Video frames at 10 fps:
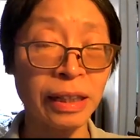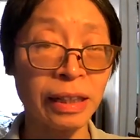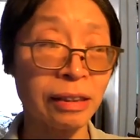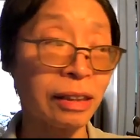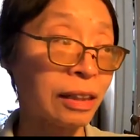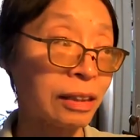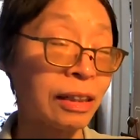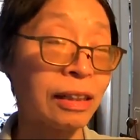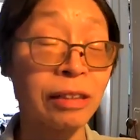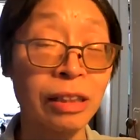
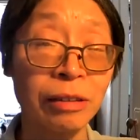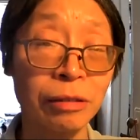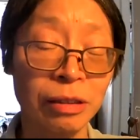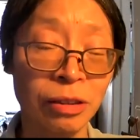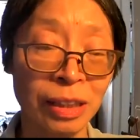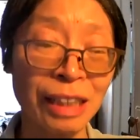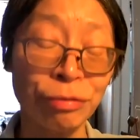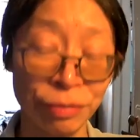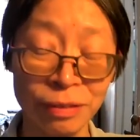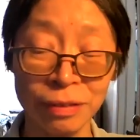there still would be a
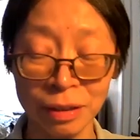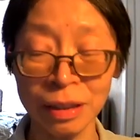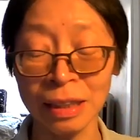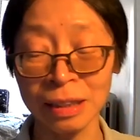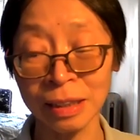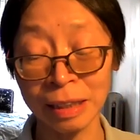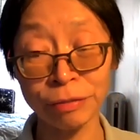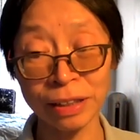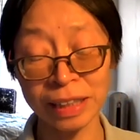connection, yes.